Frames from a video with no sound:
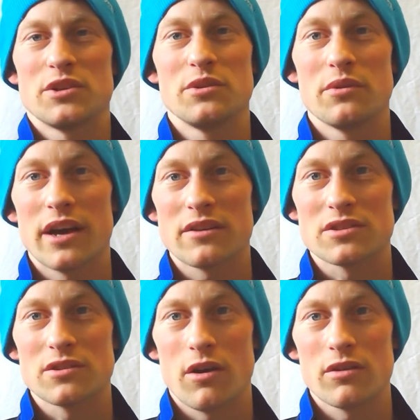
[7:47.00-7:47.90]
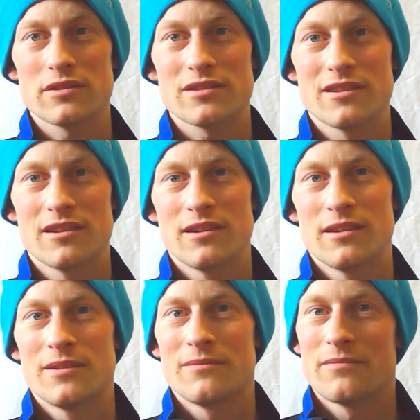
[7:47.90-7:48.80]
$2,000,
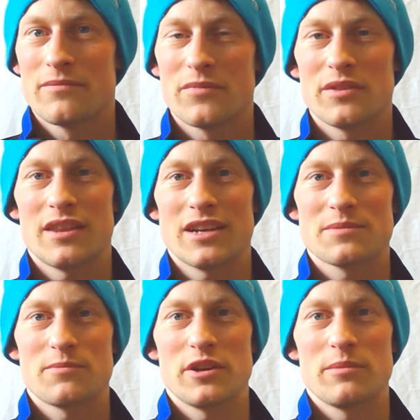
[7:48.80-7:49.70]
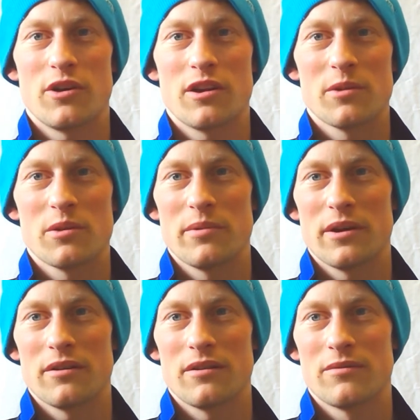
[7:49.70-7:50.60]
that's pretty bottom of the
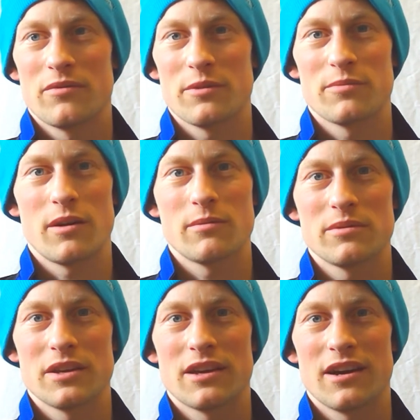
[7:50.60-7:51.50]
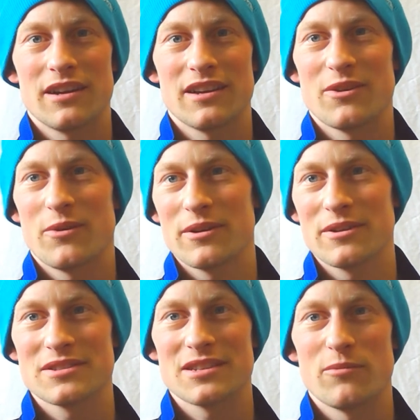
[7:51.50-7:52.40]
barrel. They're probably cutting
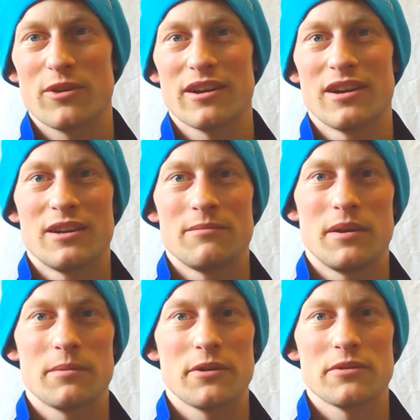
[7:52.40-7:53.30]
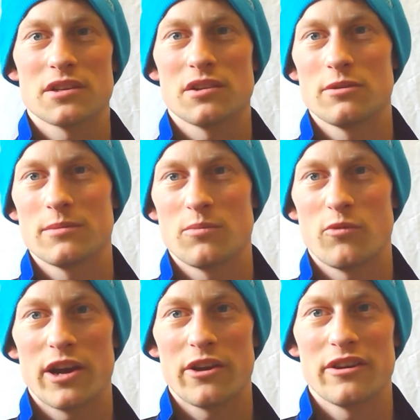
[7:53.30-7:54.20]
corners somewhere. Maybe they're using aluminum
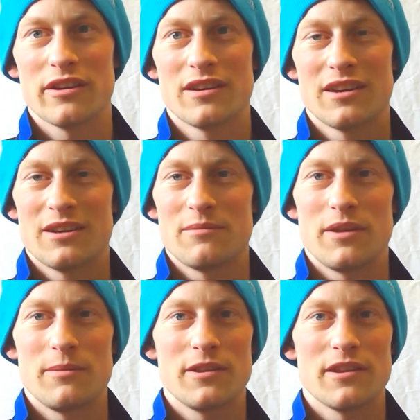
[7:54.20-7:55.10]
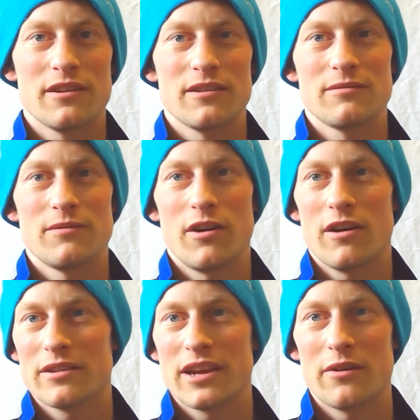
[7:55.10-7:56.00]
wiring. Maybe they're
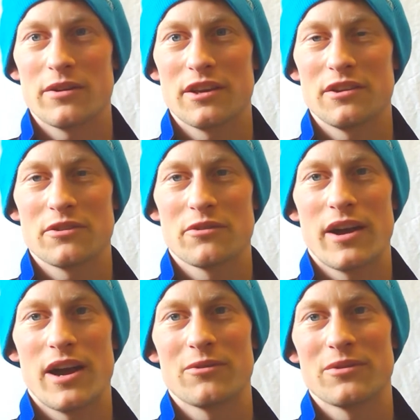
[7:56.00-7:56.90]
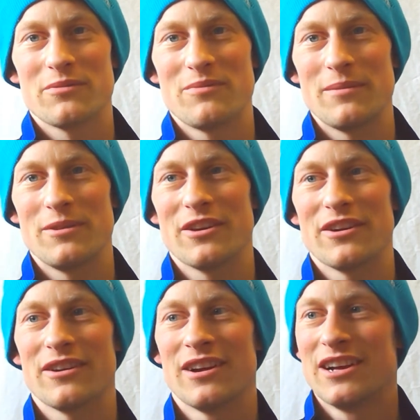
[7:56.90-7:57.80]
not counting in your ground. Maybe
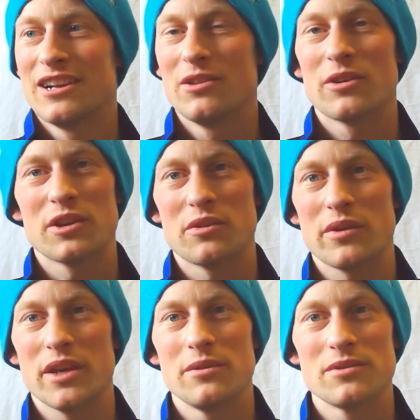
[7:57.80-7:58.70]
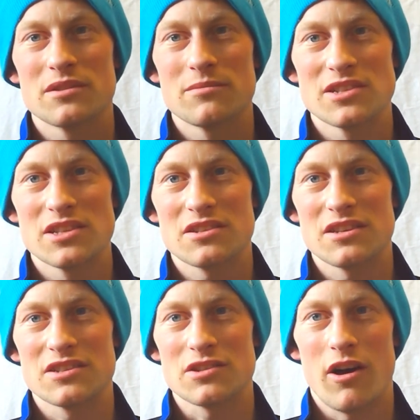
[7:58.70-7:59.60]
they're looking to reuse some
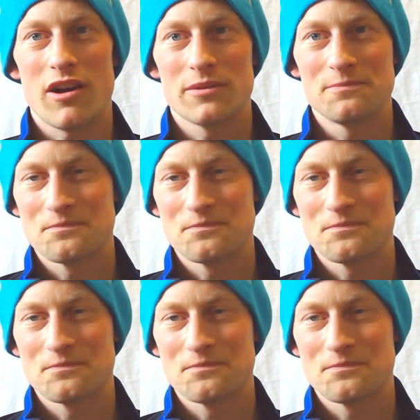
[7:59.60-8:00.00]
existing stock.